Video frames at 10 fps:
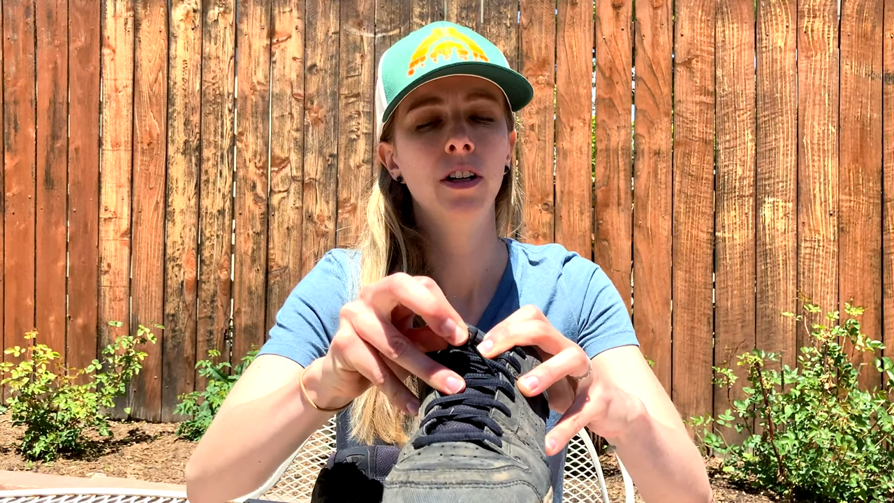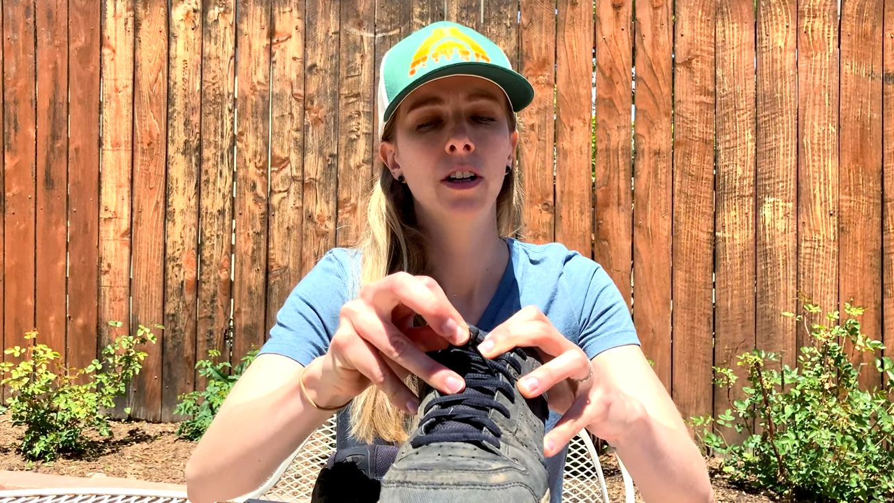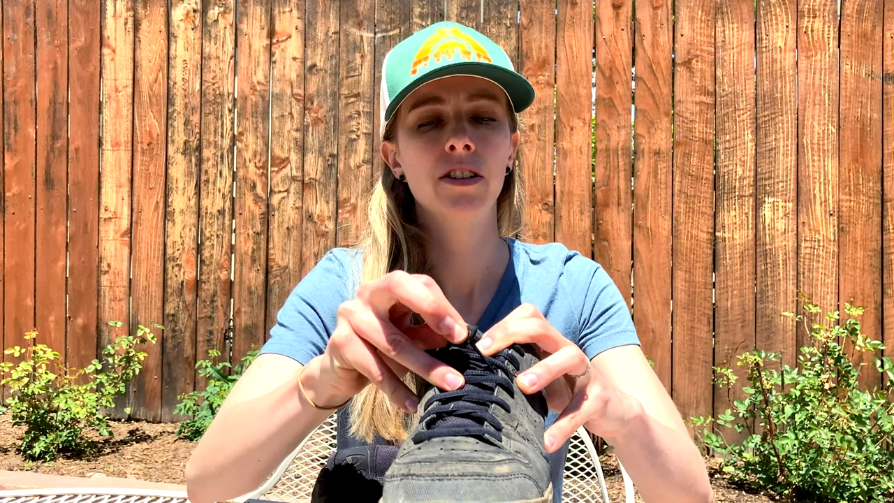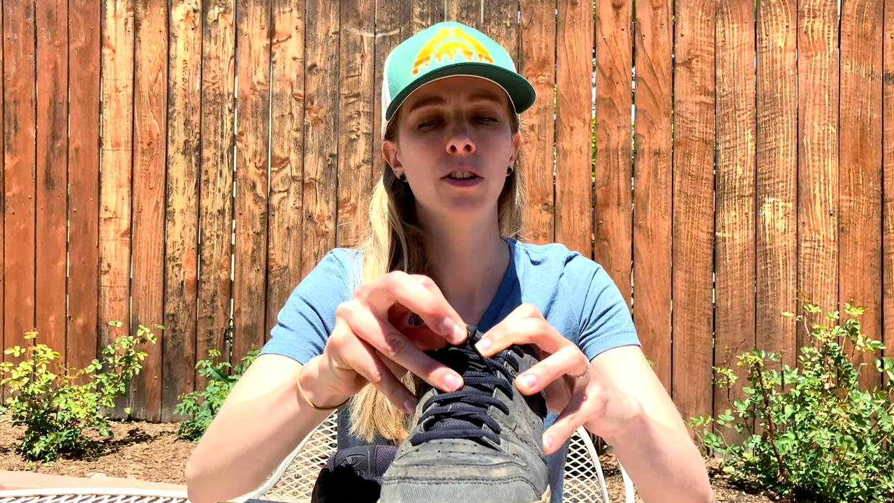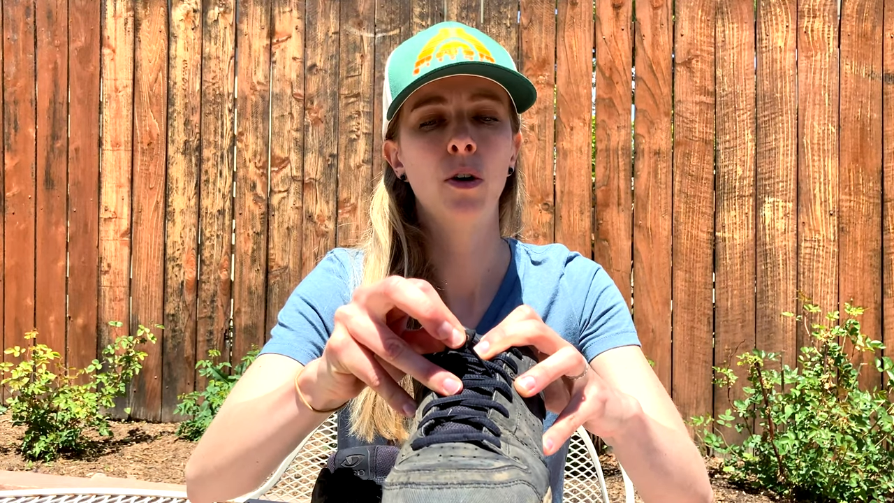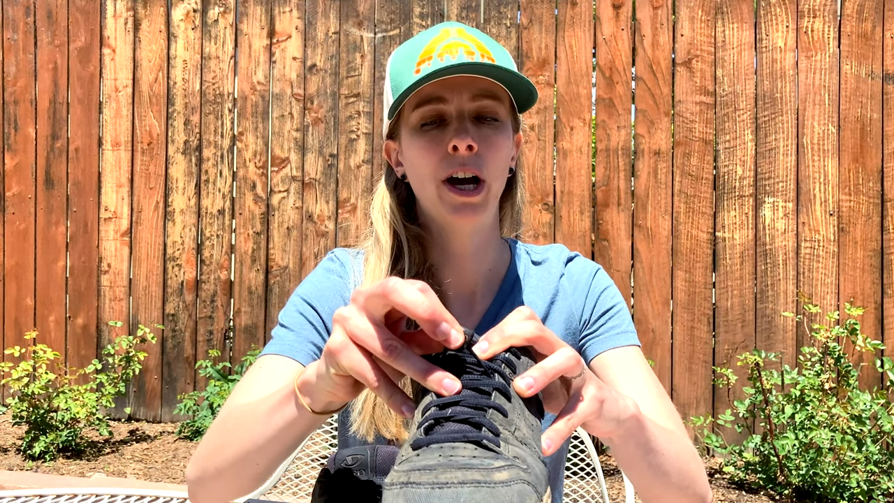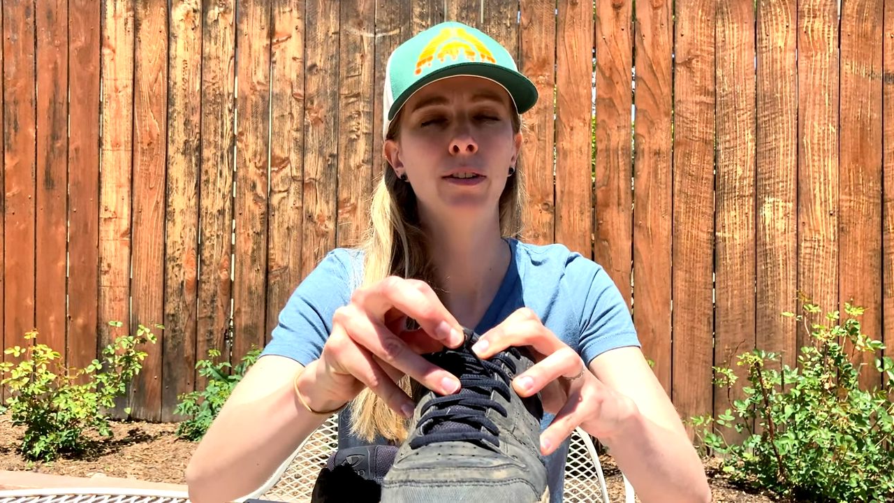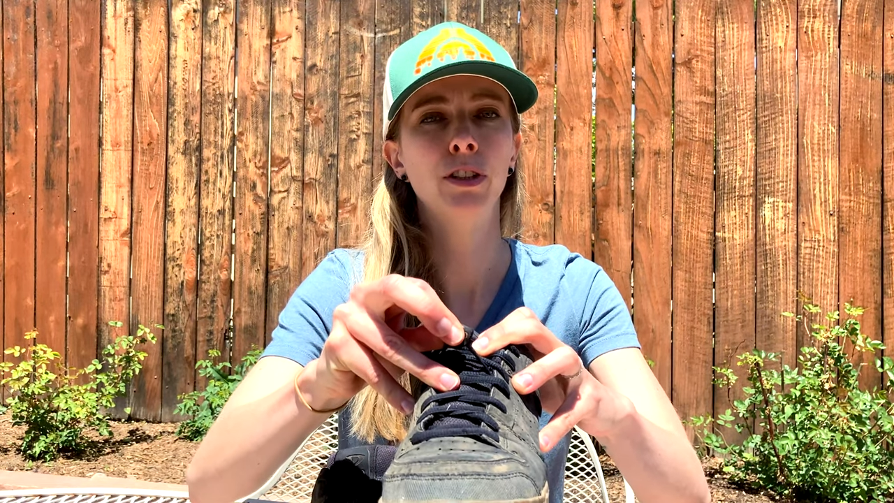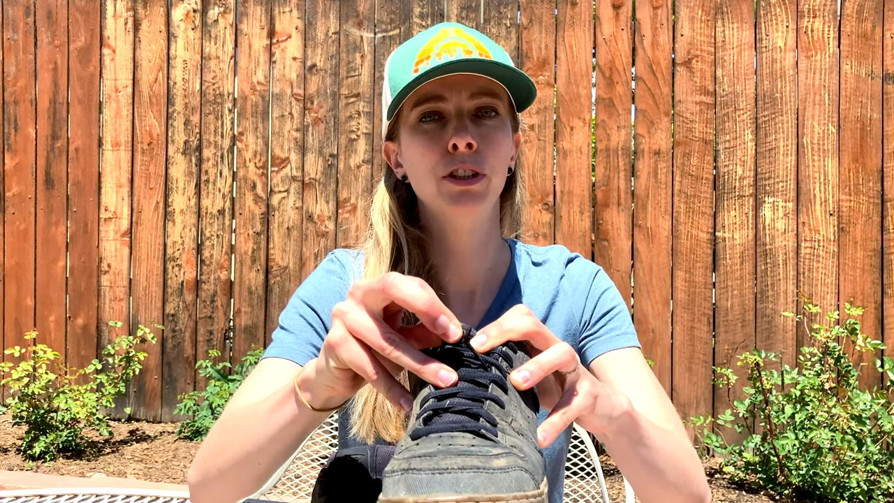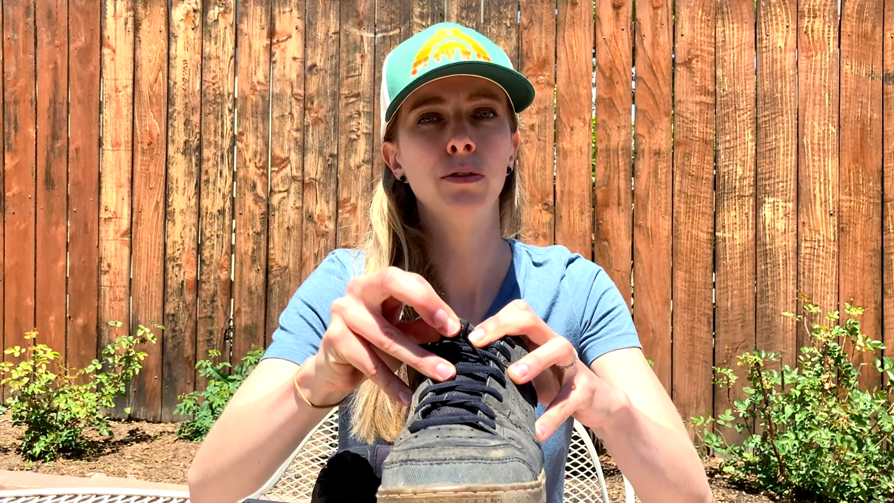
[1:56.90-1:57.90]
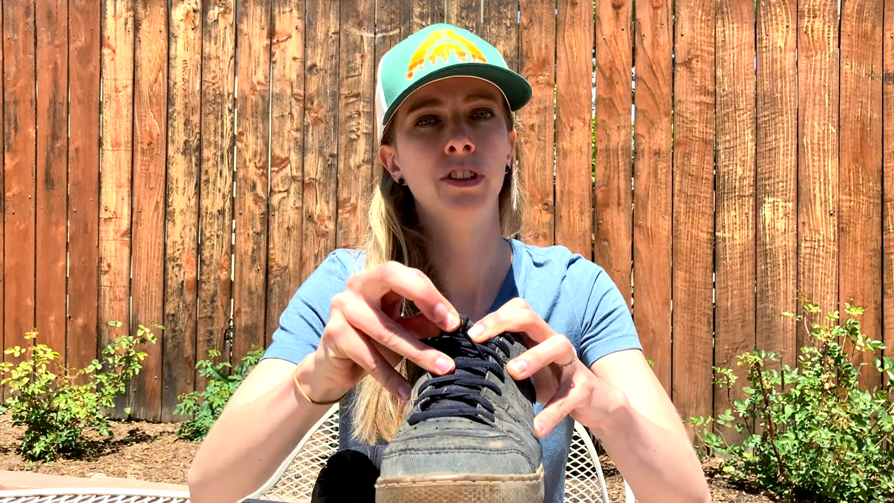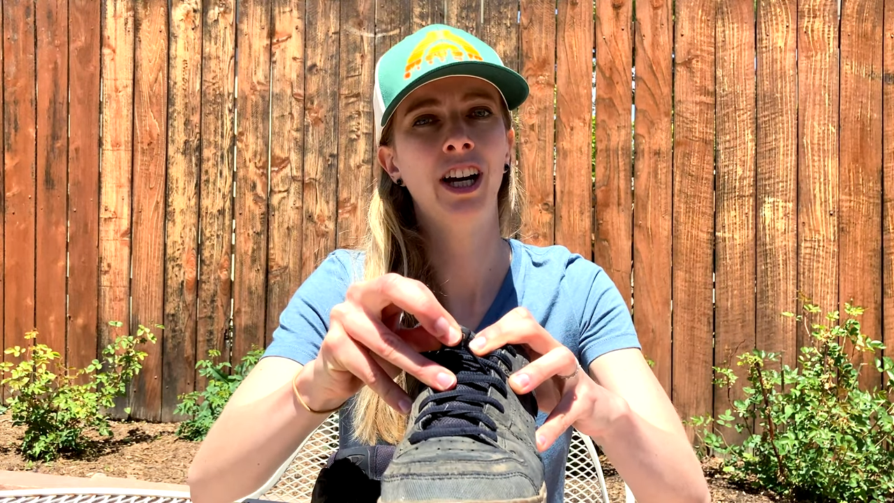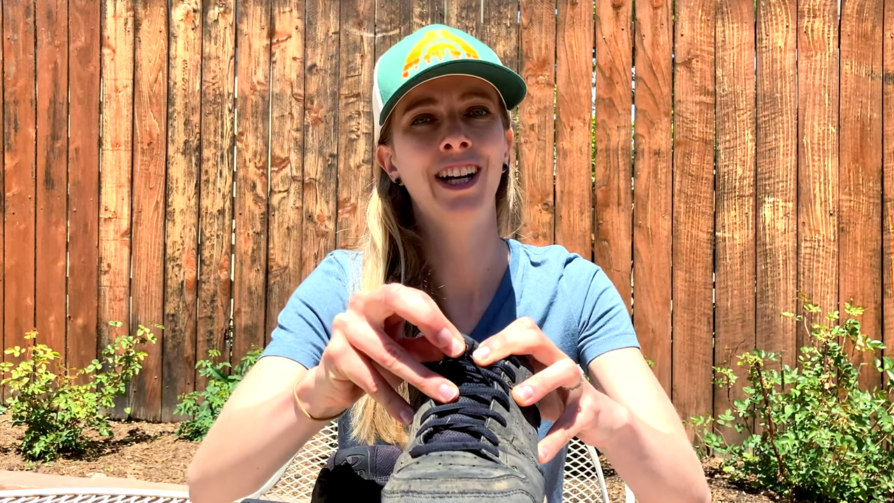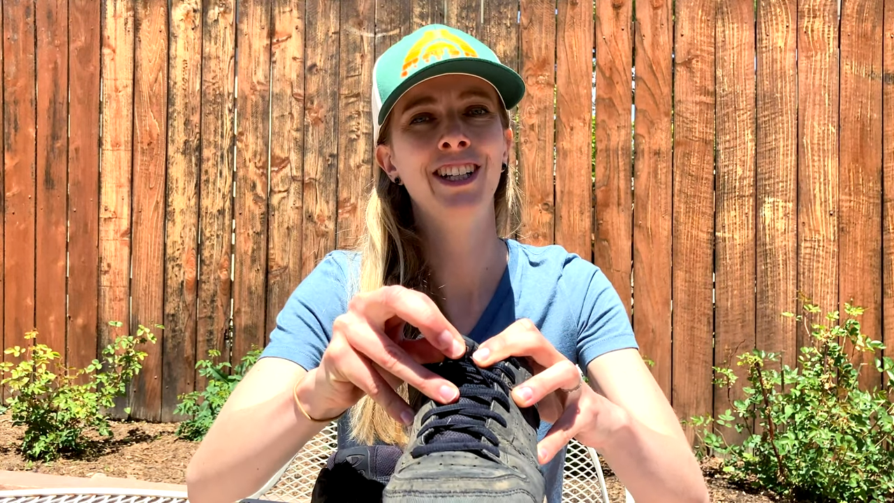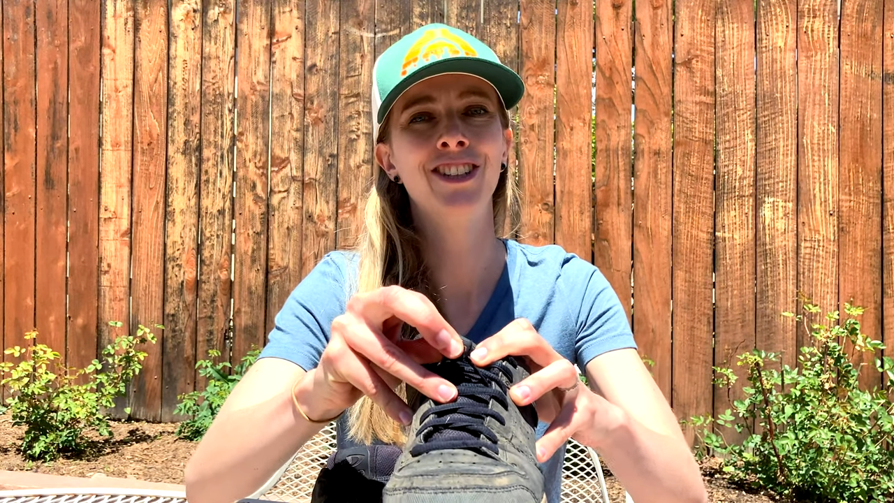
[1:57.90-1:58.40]
So after you've
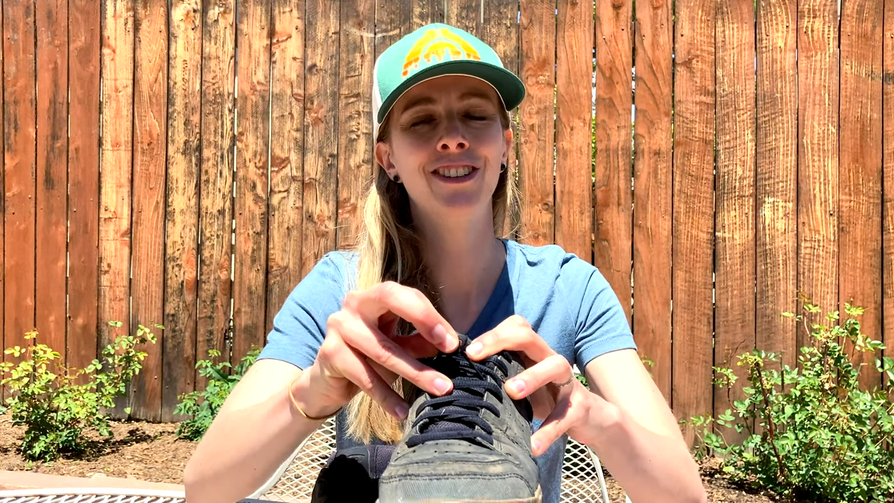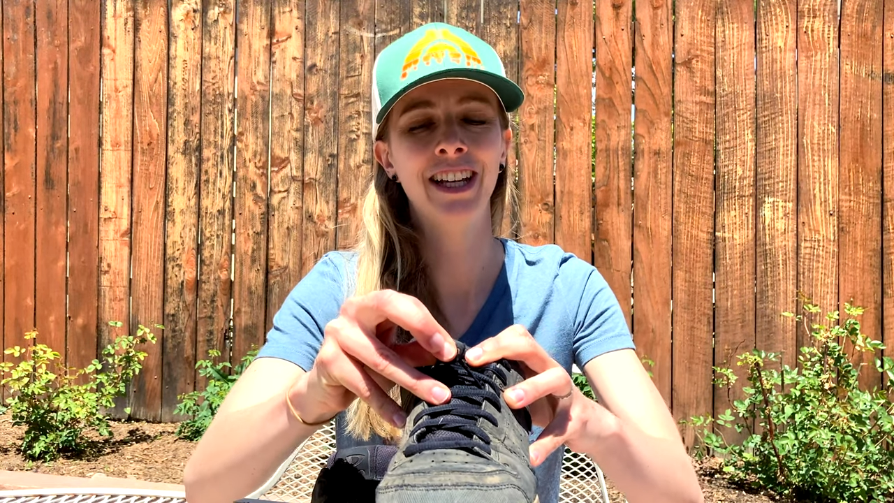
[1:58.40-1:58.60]
tied your